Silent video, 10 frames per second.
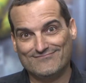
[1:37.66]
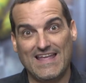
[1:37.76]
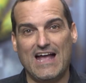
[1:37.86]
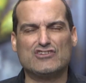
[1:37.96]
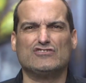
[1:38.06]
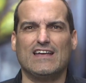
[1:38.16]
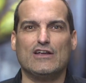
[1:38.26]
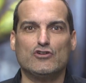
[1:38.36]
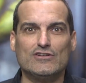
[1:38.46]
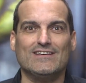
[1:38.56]
Yeah, it, actually,
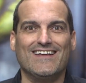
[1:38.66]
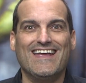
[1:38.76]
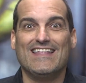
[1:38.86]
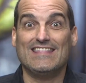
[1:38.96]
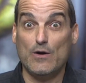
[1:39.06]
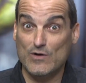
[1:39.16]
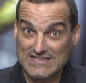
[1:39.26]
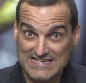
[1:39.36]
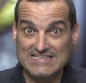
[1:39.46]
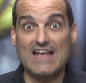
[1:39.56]
I couldn't. They
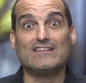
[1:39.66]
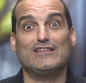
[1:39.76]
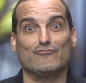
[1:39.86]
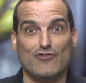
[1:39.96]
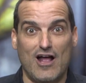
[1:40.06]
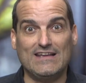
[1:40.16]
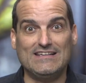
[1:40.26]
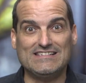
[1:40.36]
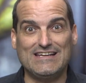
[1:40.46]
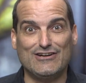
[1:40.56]
would detect that
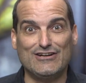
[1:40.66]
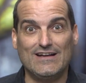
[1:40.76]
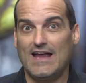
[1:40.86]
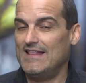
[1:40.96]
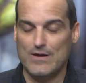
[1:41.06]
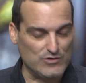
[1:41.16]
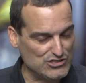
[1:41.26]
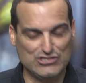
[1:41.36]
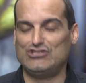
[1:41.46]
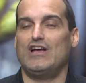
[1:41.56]
Ronnie's here, yep, and they
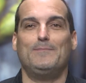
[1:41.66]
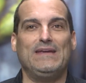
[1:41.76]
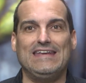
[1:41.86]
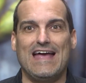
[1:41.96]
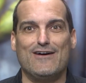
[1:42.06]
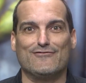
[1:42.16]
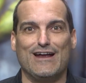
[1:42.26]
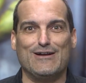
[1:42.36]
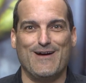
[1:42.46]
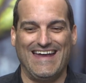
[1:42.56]
would shut me down
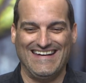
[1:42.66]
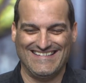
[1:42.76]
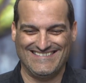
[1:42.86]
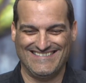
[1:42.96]
right away.